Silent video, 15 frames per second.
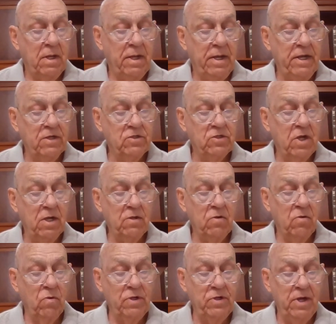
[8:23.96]
He is not
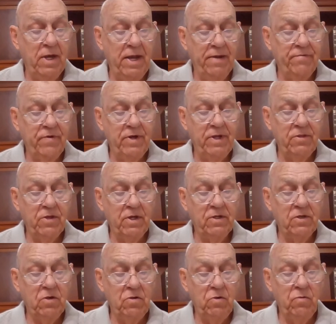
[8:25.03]
going to have
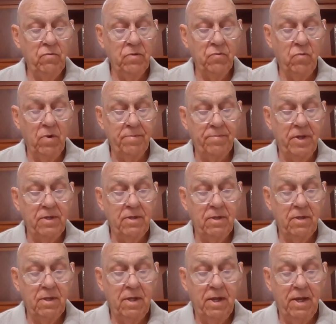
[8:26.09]
anything to do with women
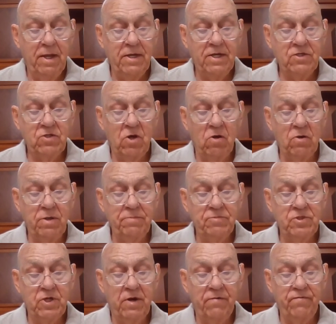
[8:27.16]
and exalt
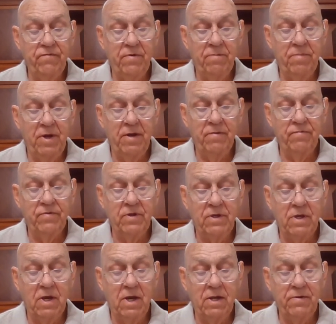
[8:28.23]
himself above the
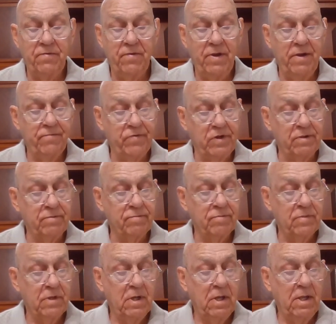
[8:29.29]
God of heaven.
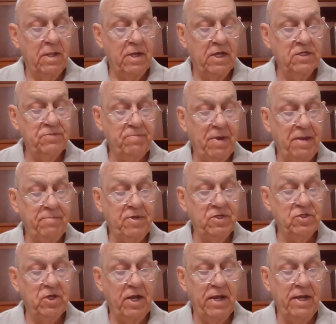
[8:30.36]
This may be
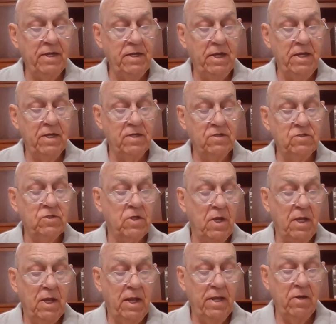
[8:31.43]
saying he is
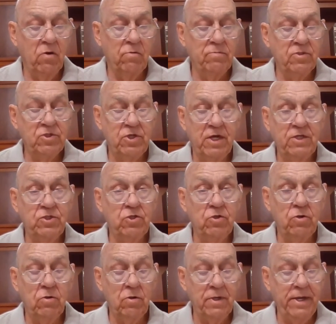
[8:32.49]
a
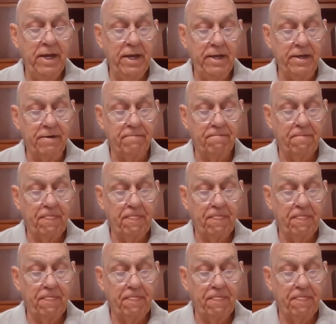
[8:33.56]
homosexual or gay.